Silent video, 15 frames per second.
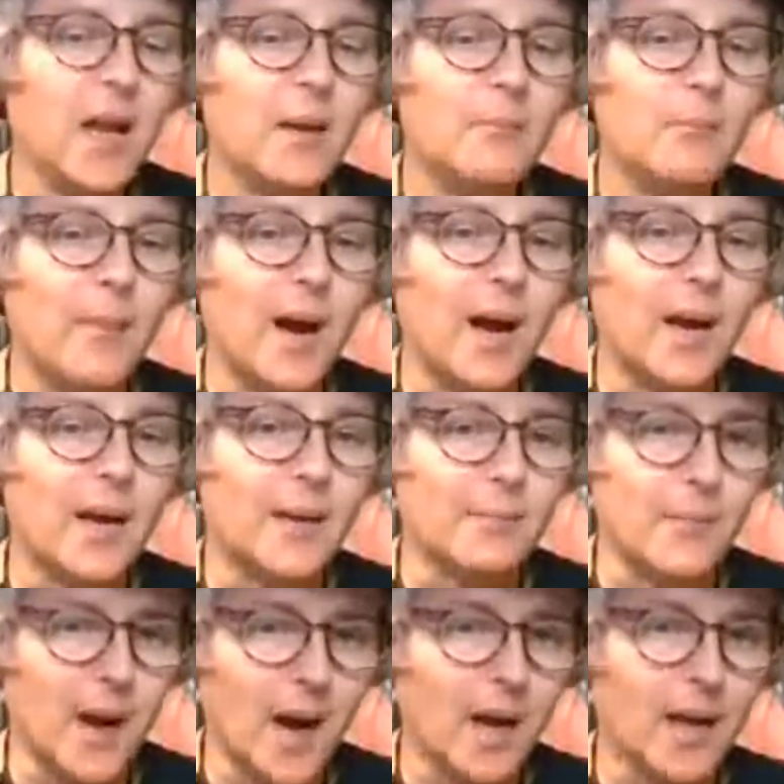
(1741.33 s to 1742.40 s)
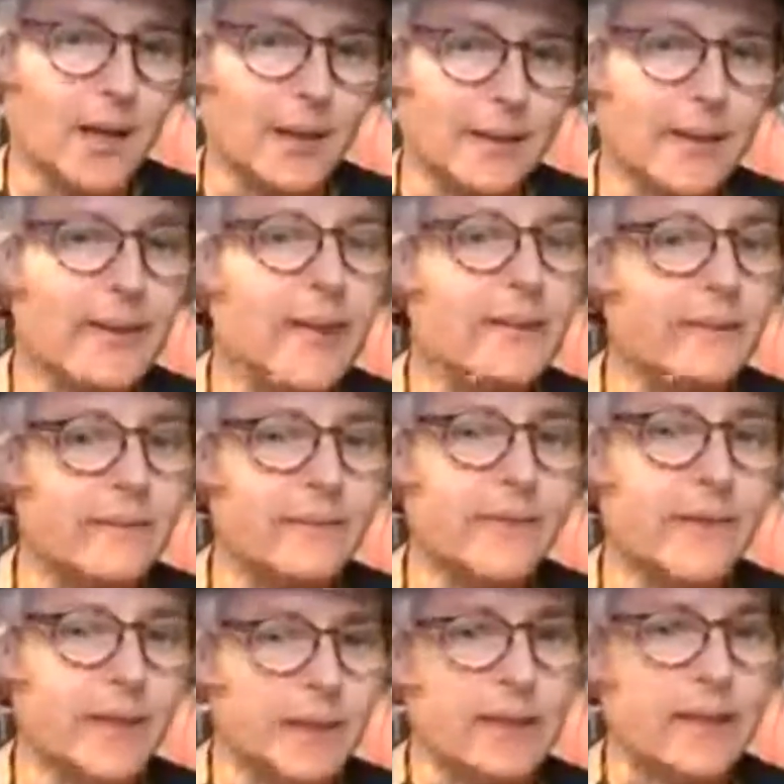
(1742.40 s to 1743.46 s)
My mind can
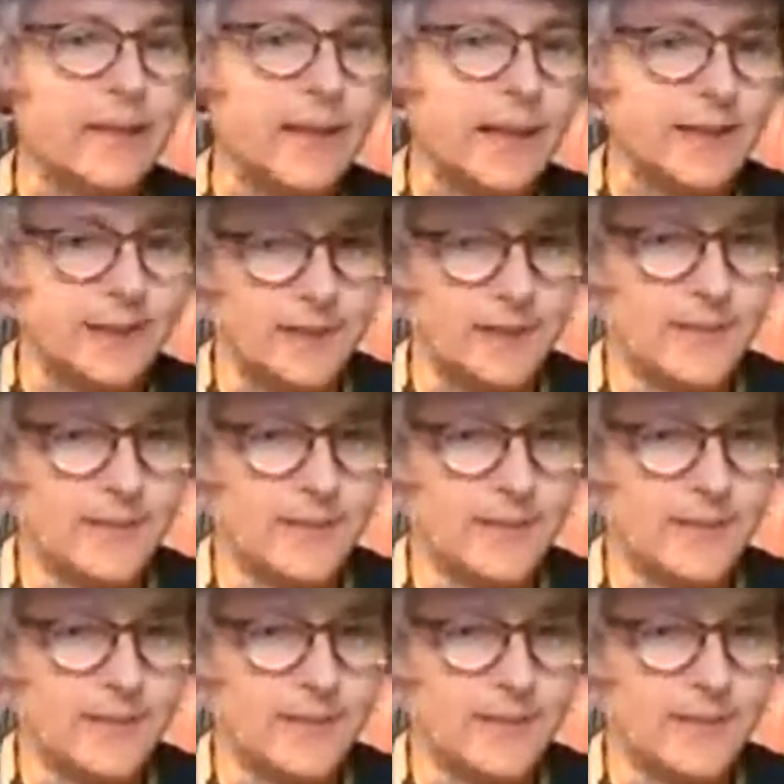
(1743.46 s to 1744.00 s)
fill it in